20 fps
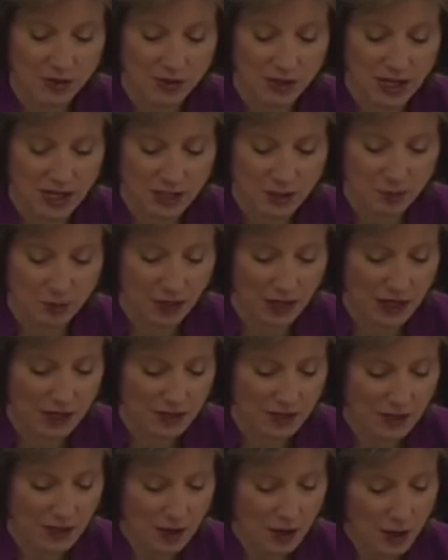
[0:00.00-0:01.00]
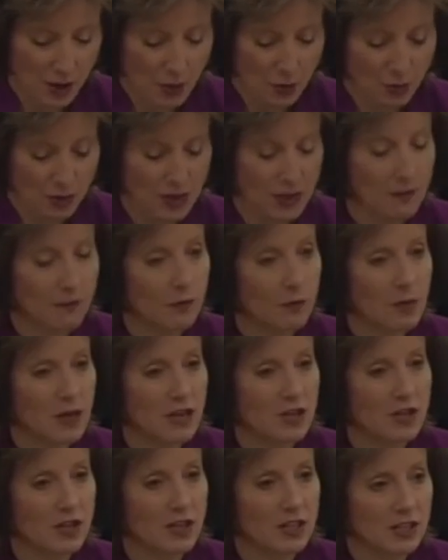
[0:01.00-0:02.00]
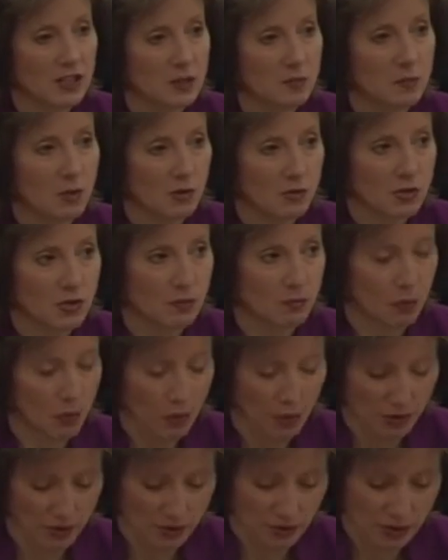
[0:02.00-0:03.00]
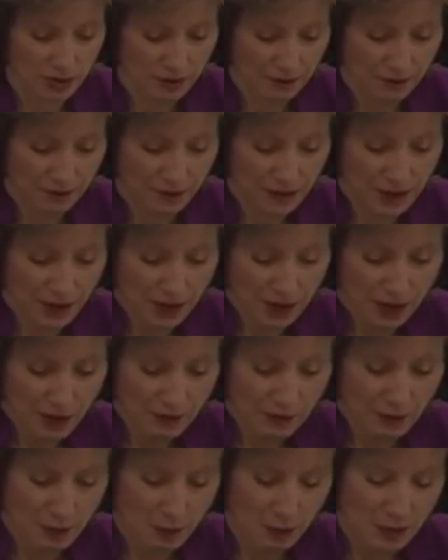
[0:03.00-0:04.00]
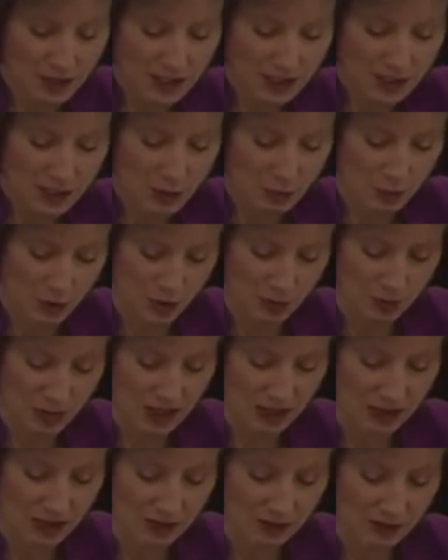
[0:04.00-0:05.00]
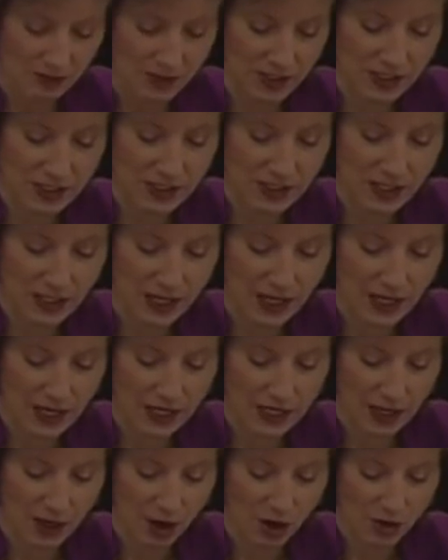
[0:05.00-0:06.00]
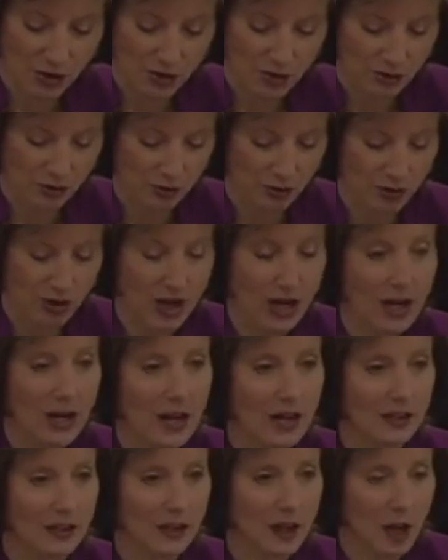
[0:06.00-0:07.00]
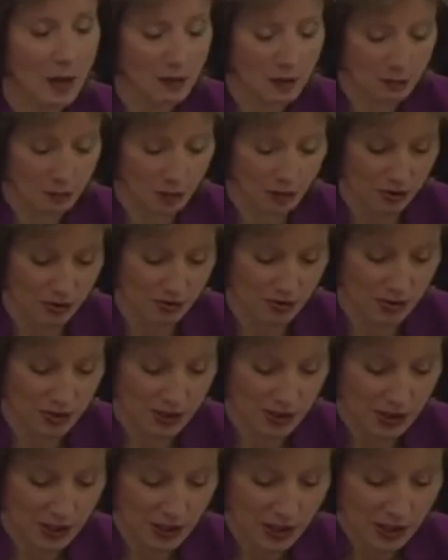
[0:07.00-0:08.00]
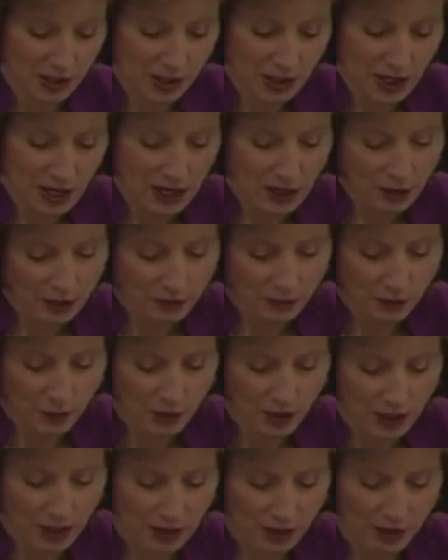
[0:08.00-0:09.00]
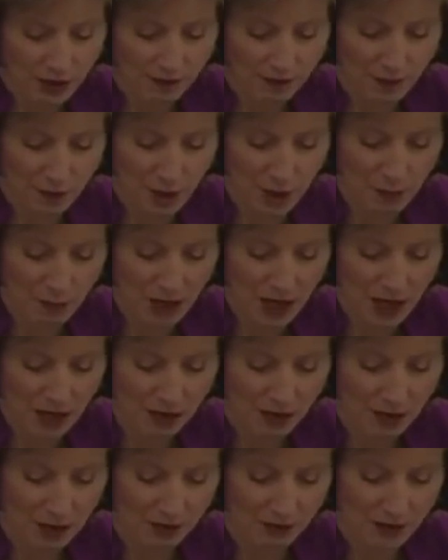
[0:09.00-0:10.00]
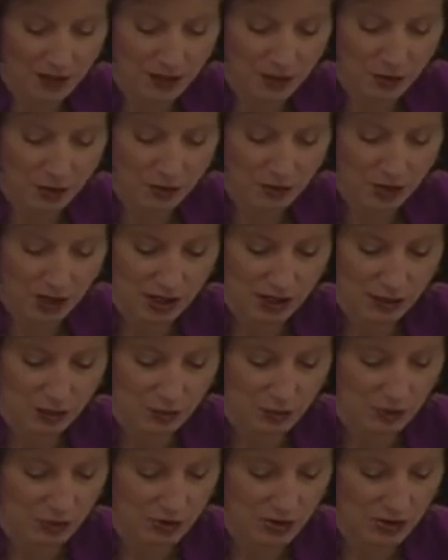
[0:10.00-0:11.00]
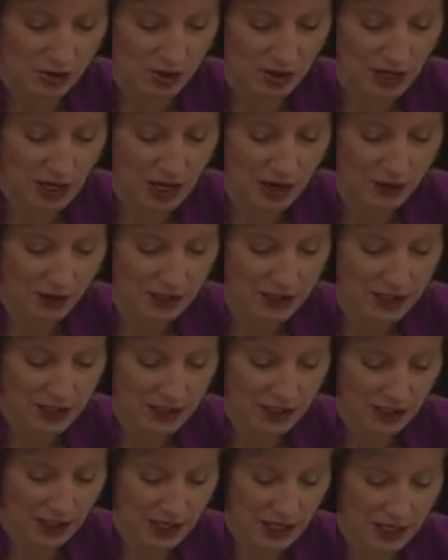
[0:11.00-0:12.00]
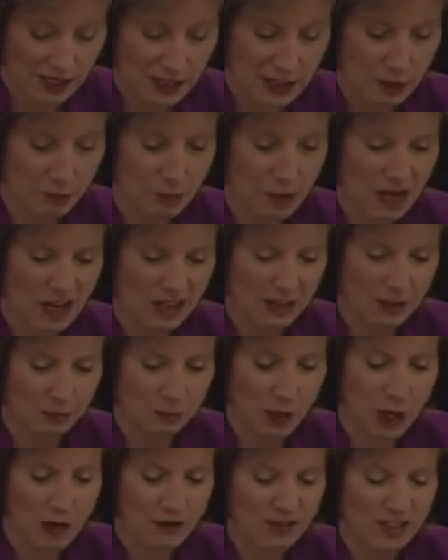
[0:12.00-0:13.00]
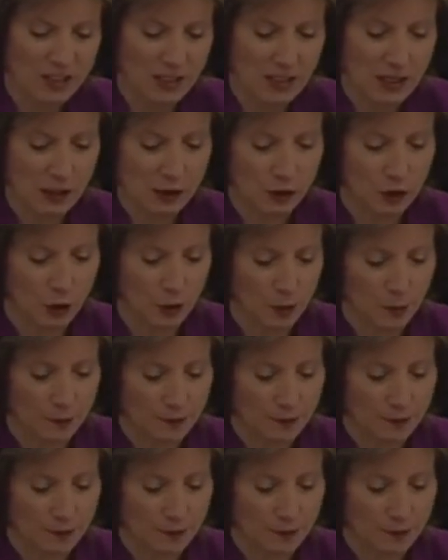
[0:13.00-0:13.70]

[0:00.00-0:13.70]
takes place when the information is most important. From a business perspective, this delay can also create economic burdens. I look forward to hearing from our panel of industry experts on how these delays impact the private sector.